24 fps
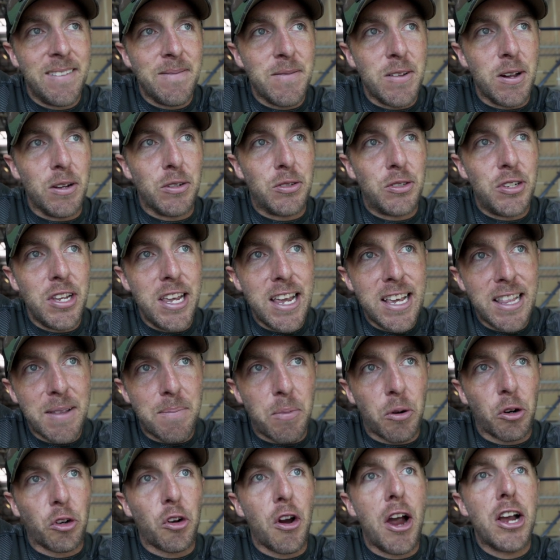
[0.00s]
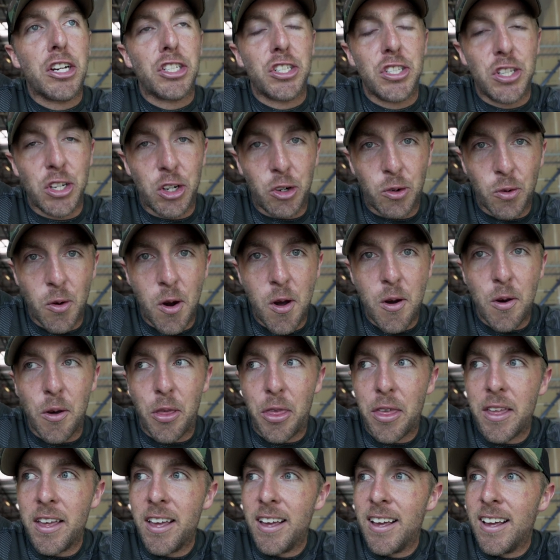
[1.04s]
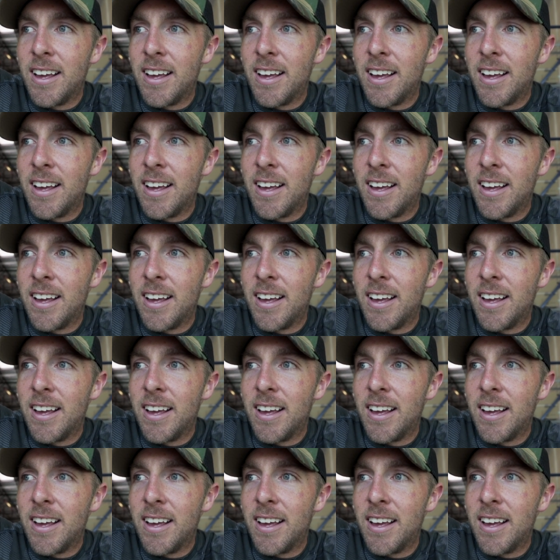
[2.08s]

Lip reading: You know, seeing the progression, the growth,